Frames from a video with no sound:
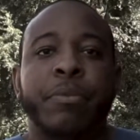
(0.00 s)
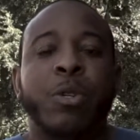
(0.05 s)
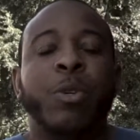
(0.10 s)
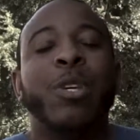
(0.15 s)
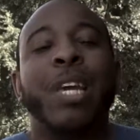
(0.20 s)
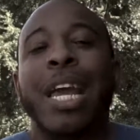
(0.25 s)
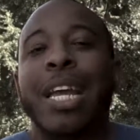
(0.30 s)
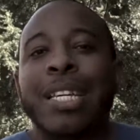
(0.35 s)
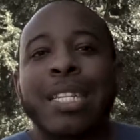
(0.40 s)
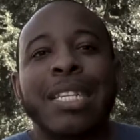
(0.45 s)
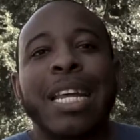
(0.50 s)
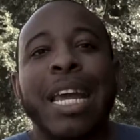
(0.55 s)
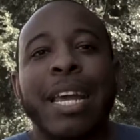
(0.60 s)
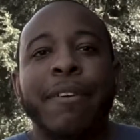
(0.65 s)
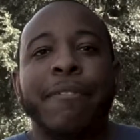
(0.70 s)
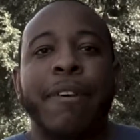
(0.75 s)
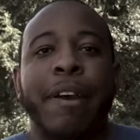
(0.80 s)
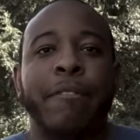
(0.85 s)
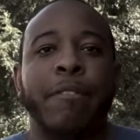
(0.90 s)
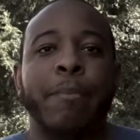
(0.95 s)
You can't
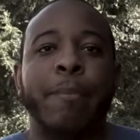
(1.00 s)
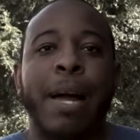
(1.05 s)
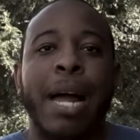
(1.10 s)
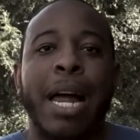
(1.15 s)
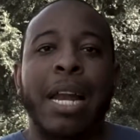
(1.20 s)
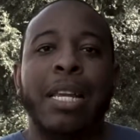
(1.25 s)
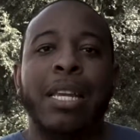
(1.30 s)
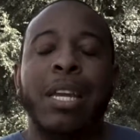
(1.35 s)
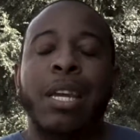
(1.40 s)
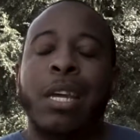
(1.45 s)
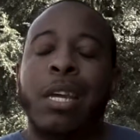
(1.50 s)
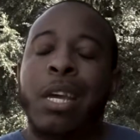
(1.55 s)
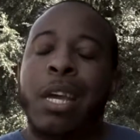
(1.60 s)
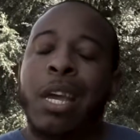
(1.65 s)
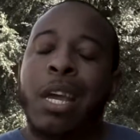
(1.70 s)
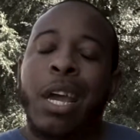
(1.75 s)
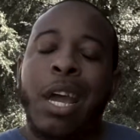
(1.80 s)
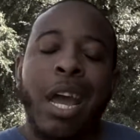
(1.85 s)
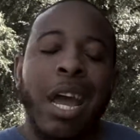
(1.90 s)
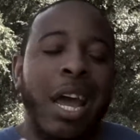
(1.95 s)
save everybody.
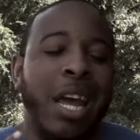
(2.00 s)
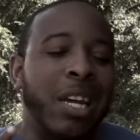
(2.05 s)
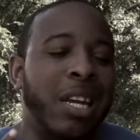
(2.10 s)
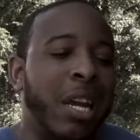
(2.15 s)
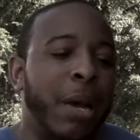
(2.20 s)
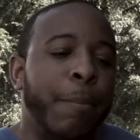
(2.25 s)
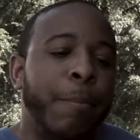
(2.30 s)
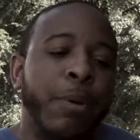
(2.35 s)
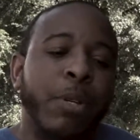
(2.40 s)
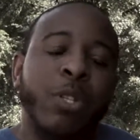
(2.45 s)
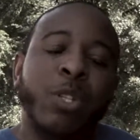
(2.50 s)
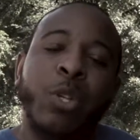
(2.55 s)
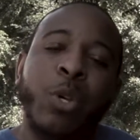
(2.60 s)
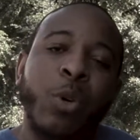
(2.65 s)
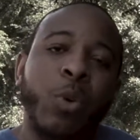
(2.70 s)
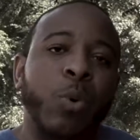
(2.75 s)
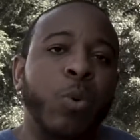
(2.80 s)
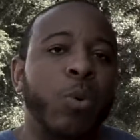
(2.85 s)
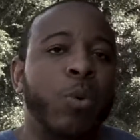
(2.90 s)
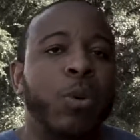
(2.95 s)
And number
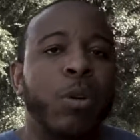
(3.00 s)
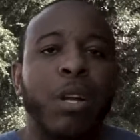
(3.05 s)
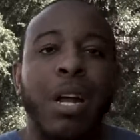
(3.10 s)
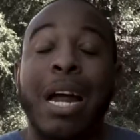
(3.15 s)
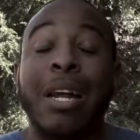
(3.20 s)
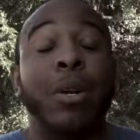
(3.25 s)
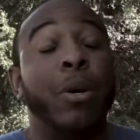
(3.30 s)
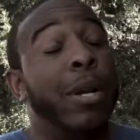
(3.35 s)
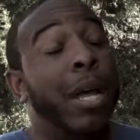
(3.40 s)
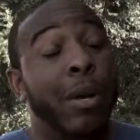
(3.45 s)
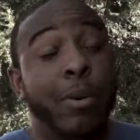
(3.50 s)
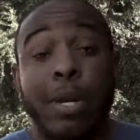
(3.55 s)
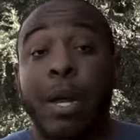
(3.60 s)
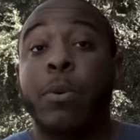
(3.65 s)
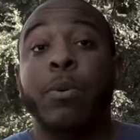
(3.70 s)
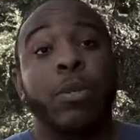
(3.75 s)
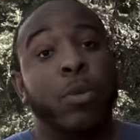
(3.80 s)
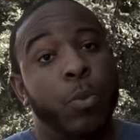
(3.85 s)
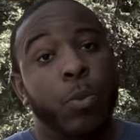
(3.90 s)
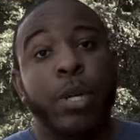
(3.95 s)
two, I know that,
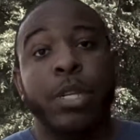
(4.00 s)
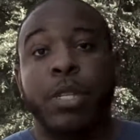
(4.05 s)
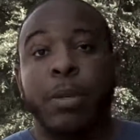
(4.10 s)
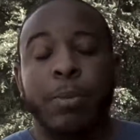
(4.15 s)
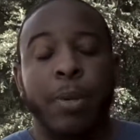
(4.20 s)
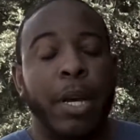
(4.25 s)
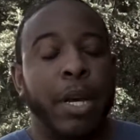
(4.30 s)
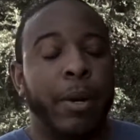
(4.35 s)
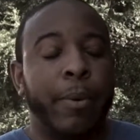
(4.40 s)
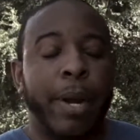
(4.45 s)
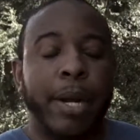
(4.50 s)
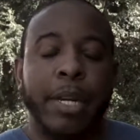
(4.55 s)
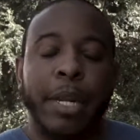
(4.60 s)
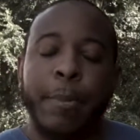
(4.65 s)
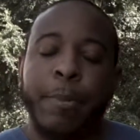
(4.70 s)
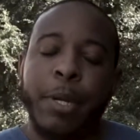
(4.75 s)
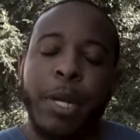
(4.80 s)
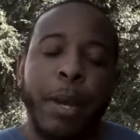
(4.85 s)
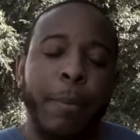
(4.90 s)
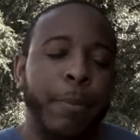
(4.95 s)
that was a wisdom nugget right
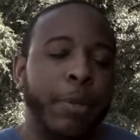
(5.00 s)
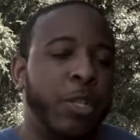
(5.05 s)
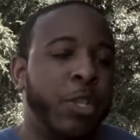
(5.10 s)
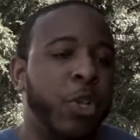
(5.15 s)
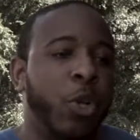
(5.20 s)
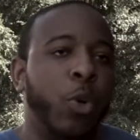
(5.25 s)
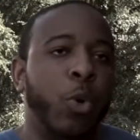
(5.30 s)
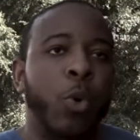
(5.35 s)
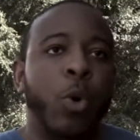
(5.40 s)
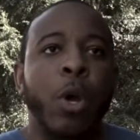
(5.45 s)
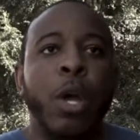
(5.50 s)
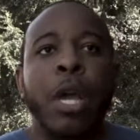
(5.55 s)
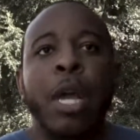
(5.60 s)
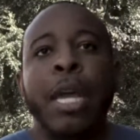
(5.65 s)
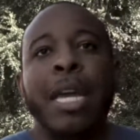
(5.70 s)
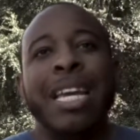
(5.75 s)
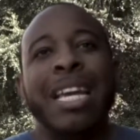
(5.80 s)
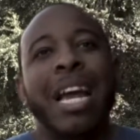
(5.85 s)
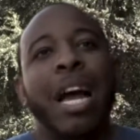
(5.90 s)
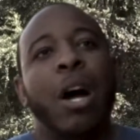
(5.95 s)
there, but number two,
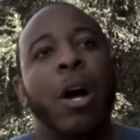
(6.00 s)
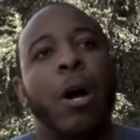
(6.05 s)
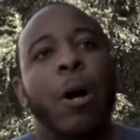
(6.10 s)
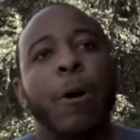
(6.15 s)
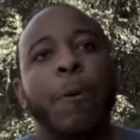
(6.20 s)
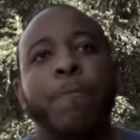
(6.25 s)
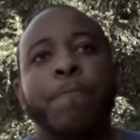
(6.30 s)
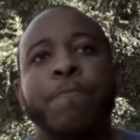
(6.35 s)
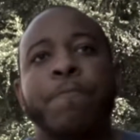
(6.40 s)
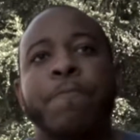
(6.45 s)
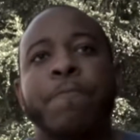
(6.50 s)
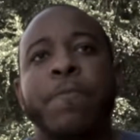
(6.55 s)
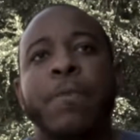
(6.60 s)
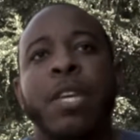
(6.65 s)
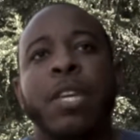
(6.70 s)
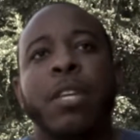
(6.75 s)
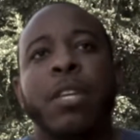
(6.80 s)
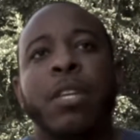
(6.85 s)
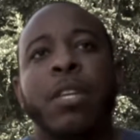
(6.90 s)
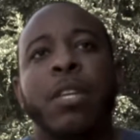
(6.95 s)
um,
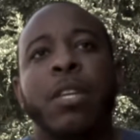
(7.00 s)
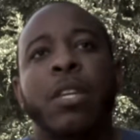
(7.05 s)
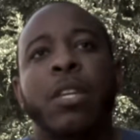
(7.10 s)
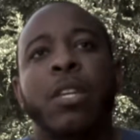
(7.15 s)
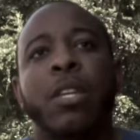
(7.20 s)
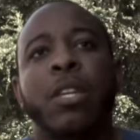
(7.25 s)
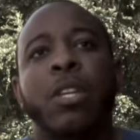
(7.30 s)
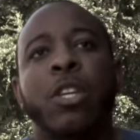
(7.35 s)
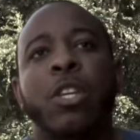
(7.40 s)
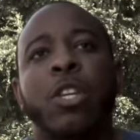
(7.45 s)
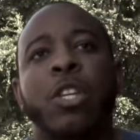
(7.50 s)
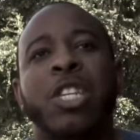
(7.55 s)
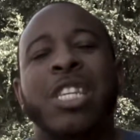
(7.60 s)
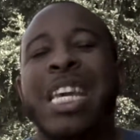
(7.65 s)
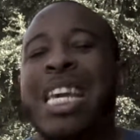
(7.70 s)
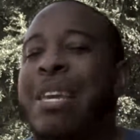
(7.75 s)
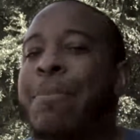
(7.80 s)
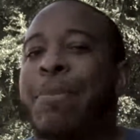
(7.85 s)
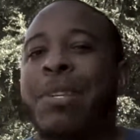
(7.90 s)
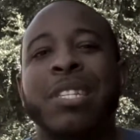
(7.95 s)

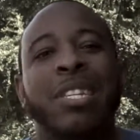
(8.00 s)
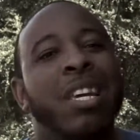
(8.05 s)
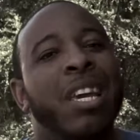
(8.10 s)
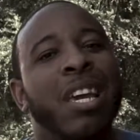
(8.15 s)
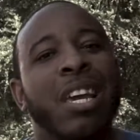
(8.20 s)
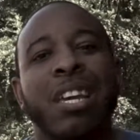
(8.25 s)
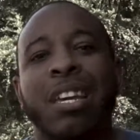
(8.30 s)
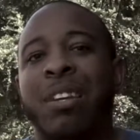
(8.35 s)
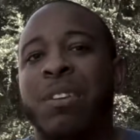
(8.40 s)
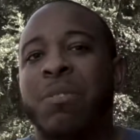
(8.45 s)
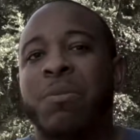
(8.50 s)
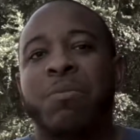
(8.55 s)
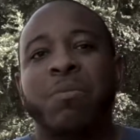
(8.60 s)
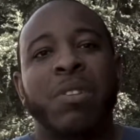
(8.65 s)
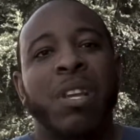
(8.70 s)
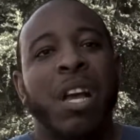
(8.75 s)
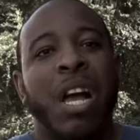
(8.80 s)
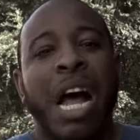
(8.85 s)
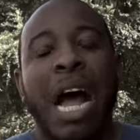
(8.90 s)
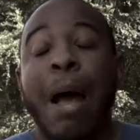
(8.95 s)
team is key.
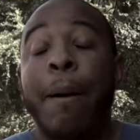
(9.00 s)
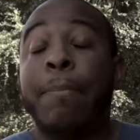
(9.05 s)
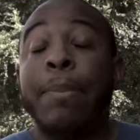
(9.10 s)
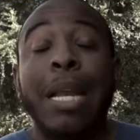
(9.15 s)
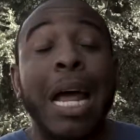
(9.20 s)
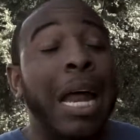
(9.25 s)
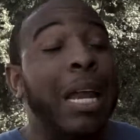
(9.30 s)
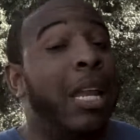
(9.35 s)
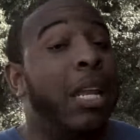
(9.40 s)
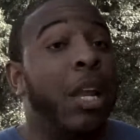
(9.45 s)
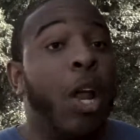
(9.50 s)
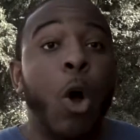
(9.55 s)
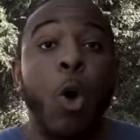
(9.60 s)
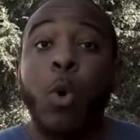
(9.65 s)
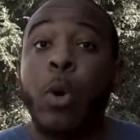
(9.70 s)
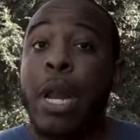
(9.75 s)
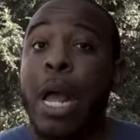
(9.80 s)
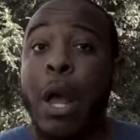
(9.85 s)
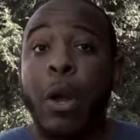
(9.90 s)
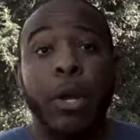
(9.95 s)
I'm not
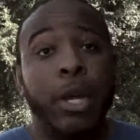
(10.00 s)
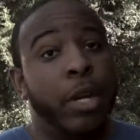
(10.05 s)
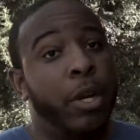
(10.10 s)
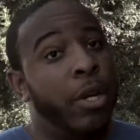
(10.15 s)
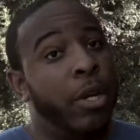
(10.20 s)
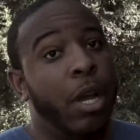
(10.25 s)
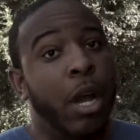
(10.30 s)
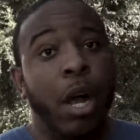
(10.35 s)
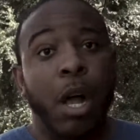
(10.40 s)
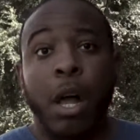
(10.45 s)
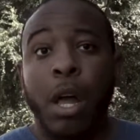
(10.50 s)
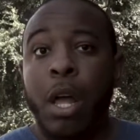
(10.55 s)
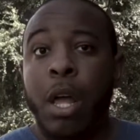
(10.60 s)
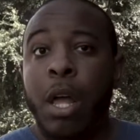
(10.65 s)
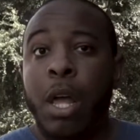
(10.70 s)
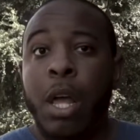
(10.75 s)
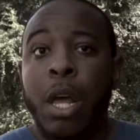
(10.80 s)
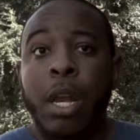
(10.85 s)
alone out here, y'all.